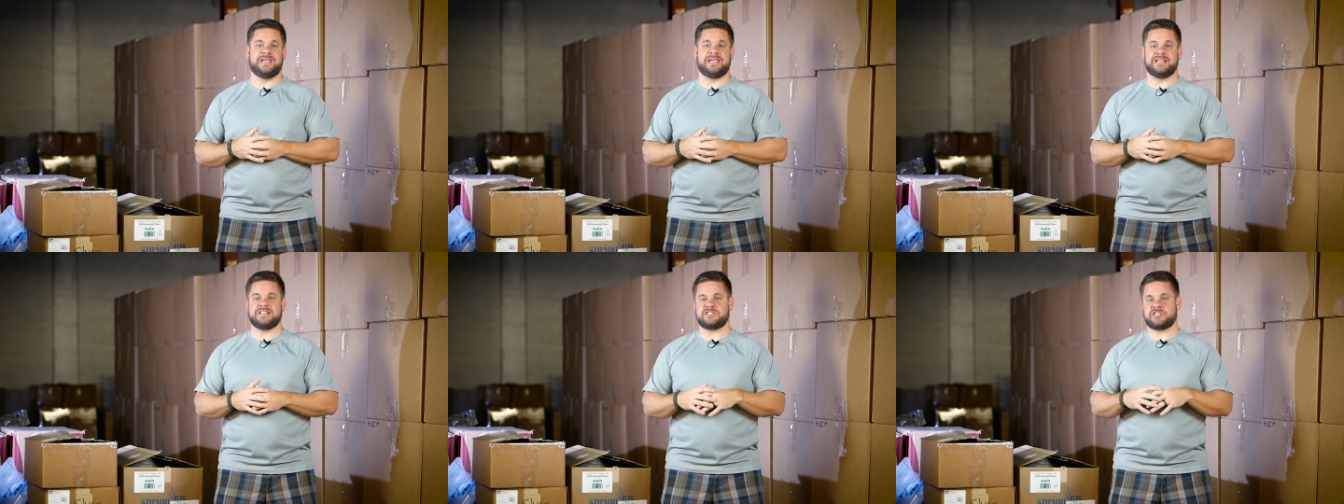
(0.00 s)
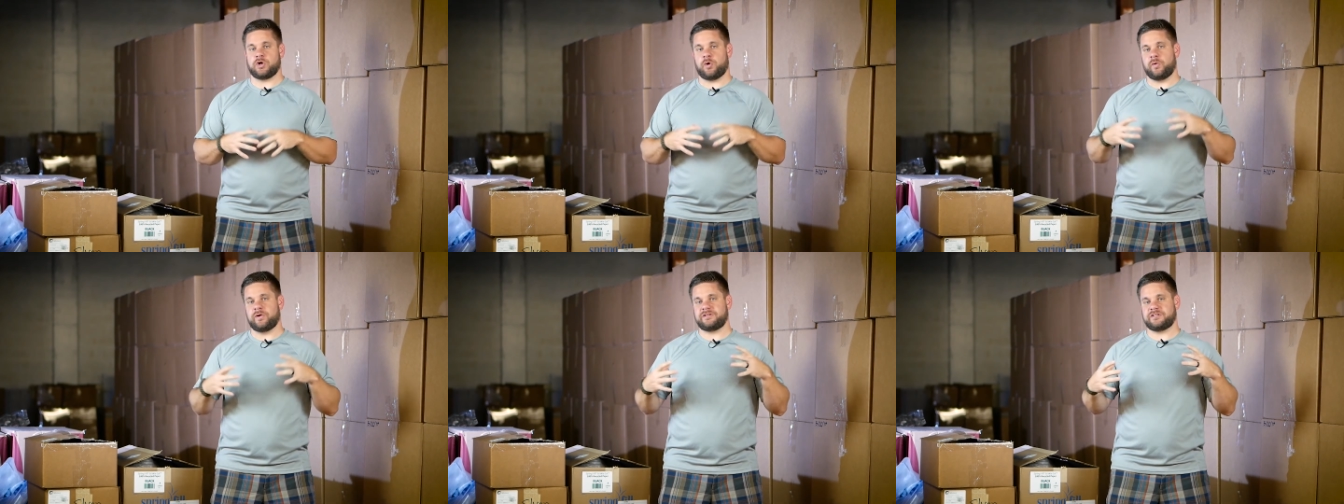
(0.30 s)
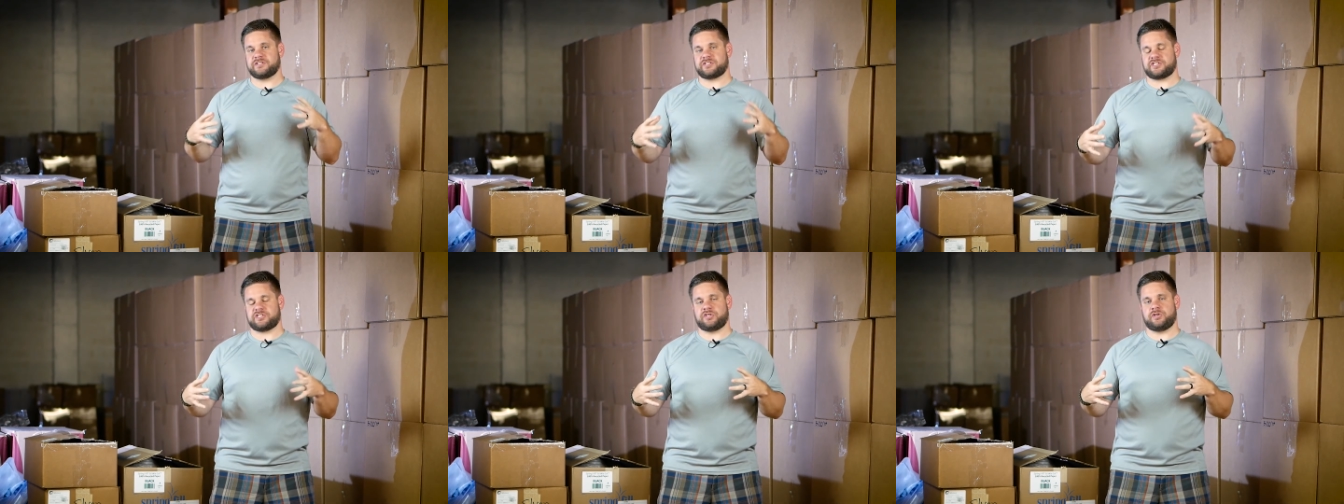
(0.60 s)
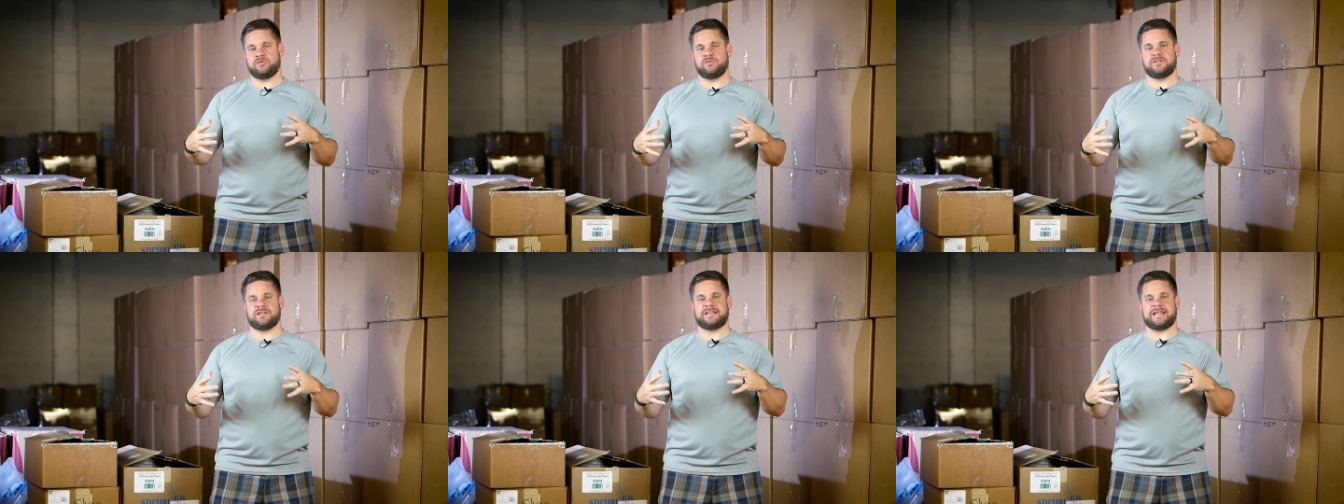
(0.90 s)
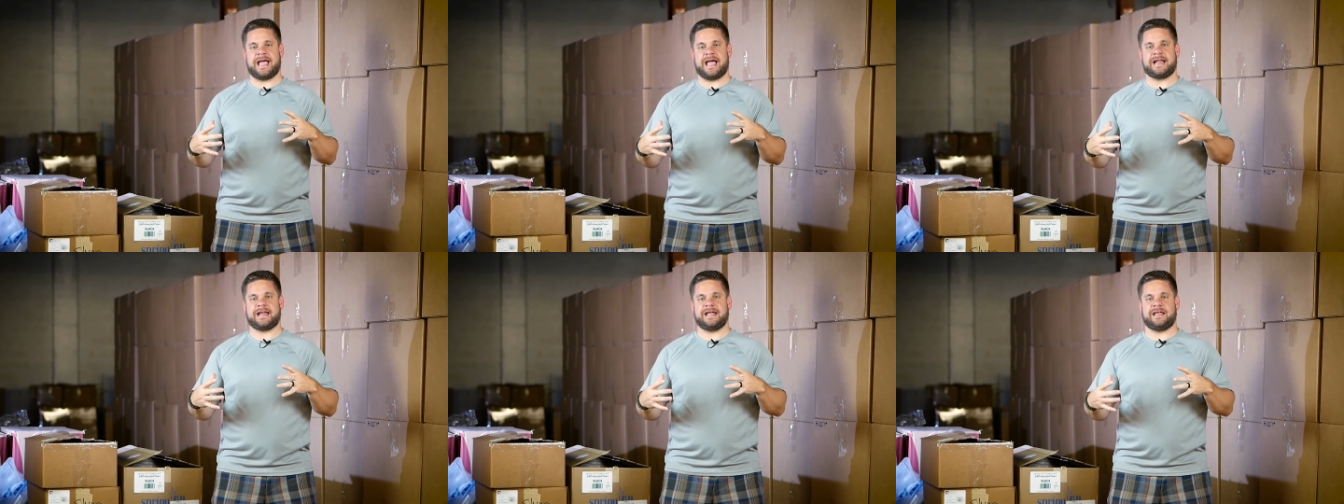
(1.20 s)
it's going to skew the
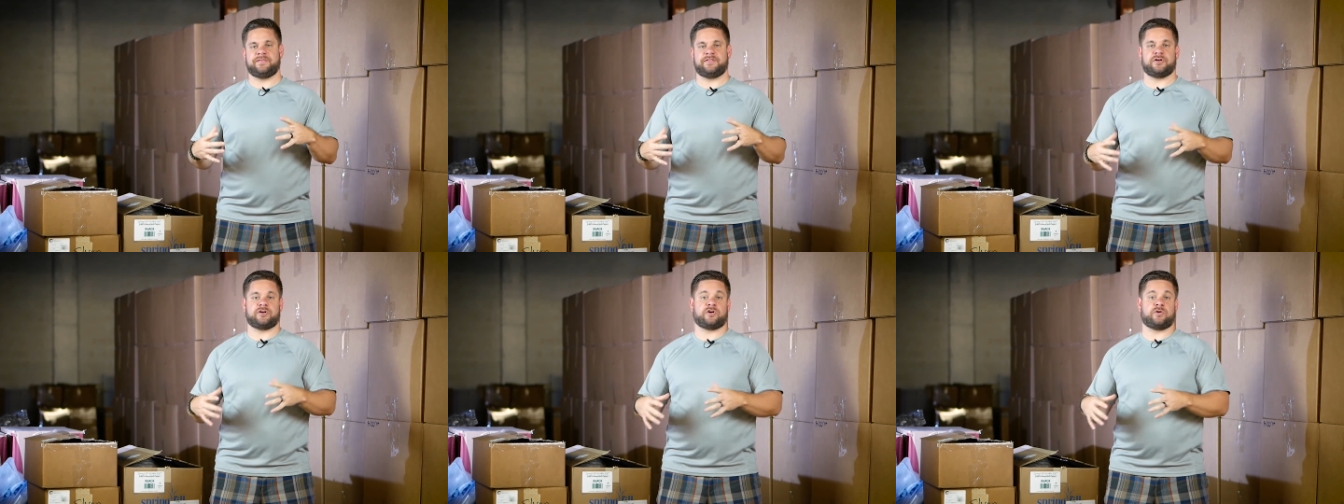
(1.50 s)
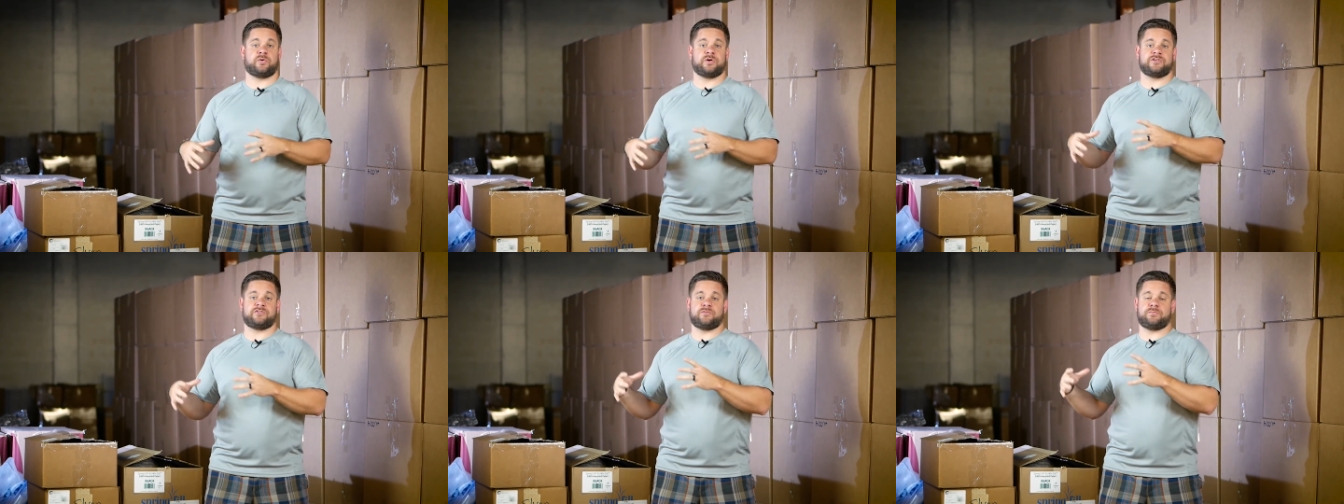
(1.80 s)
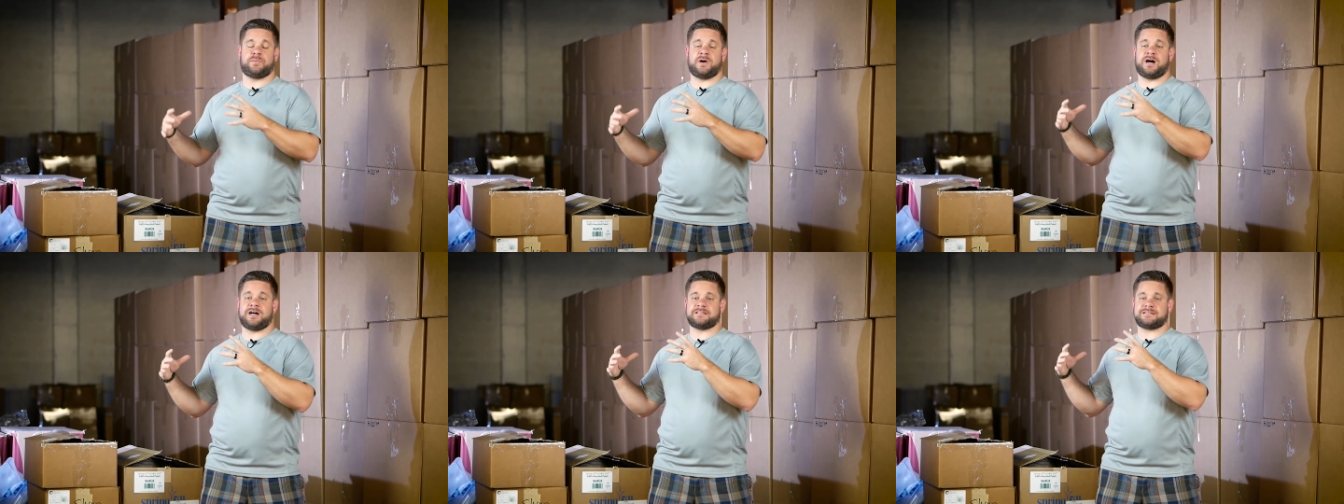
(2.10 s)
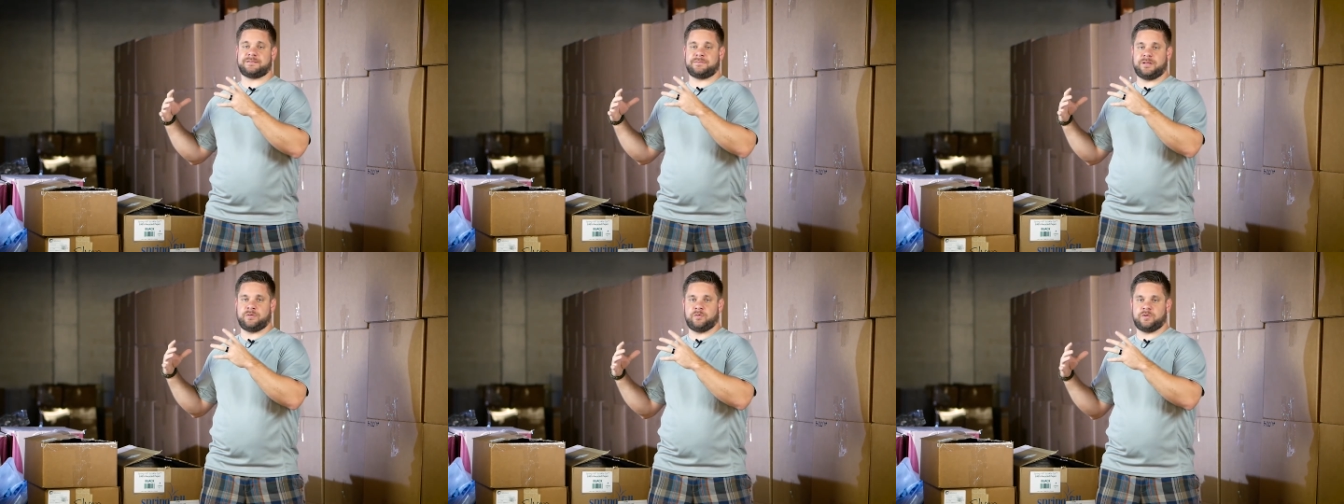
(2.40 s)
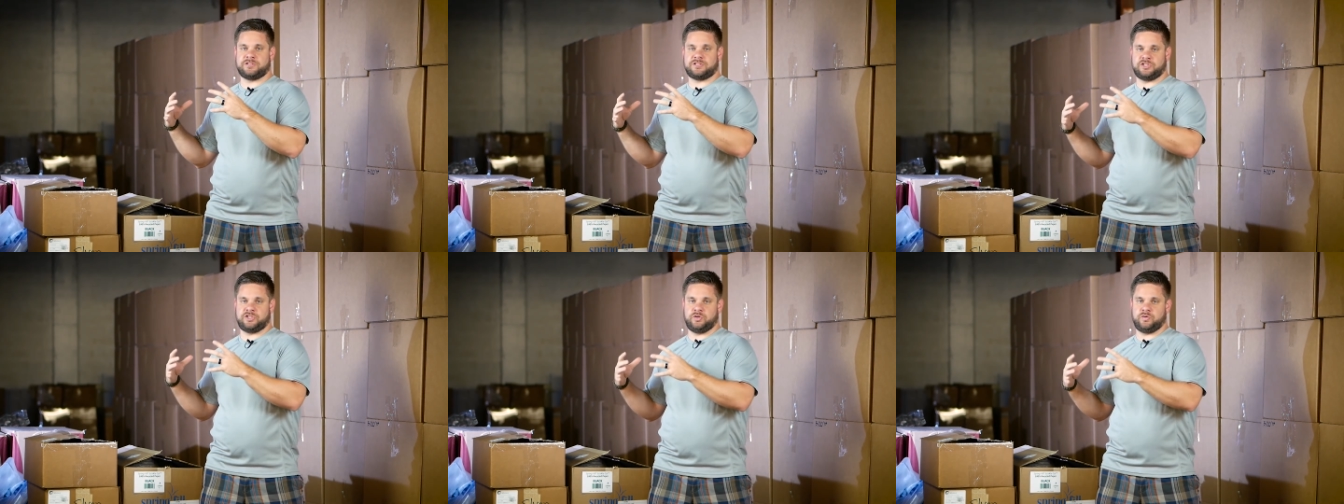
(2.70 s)
data and they're going to possibly
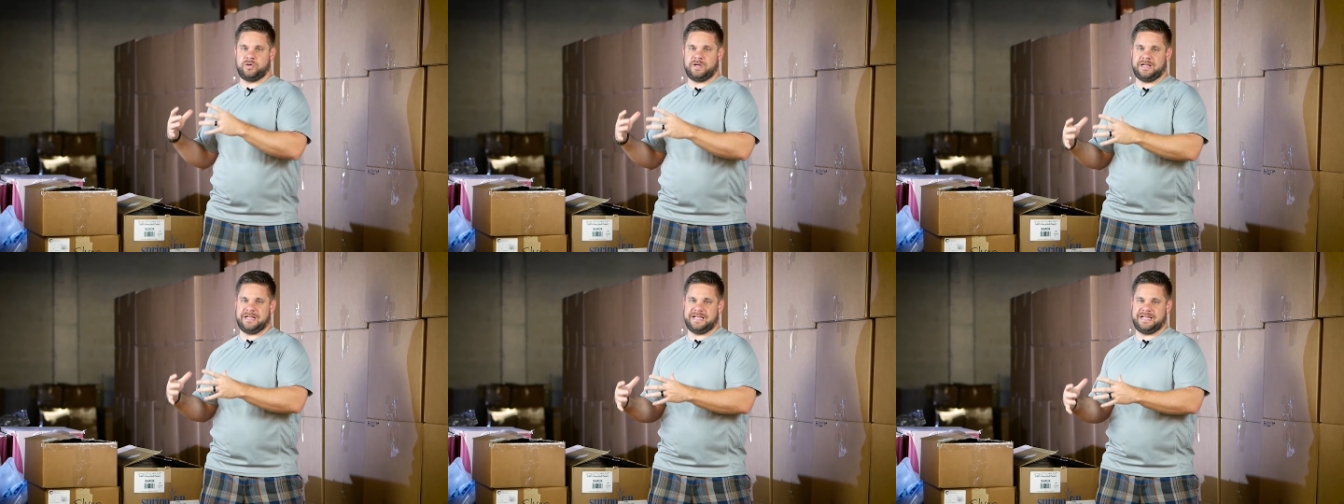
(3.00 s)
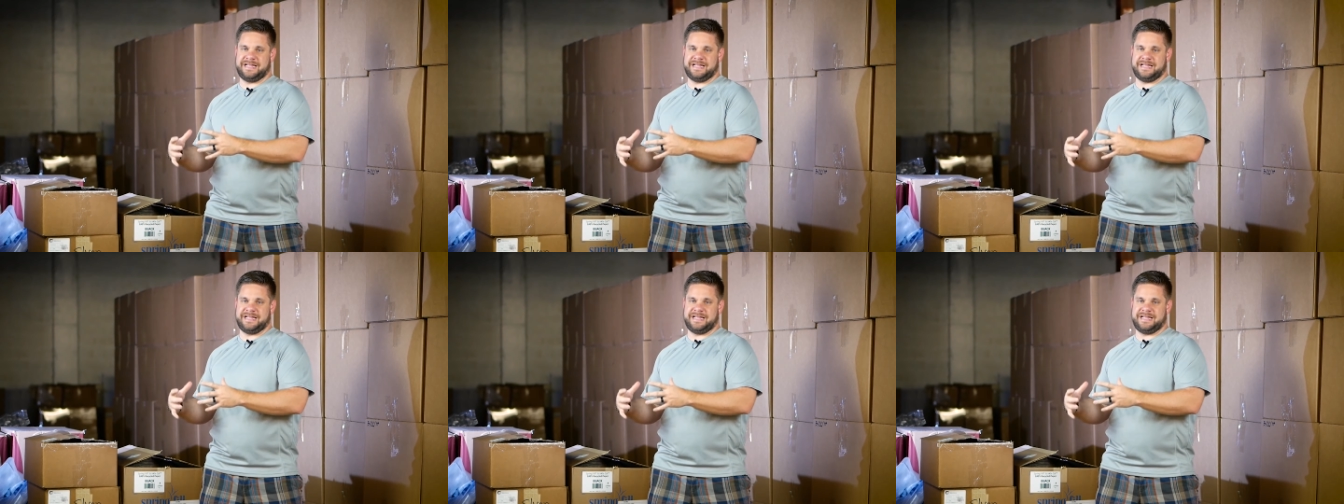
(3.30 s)
want to do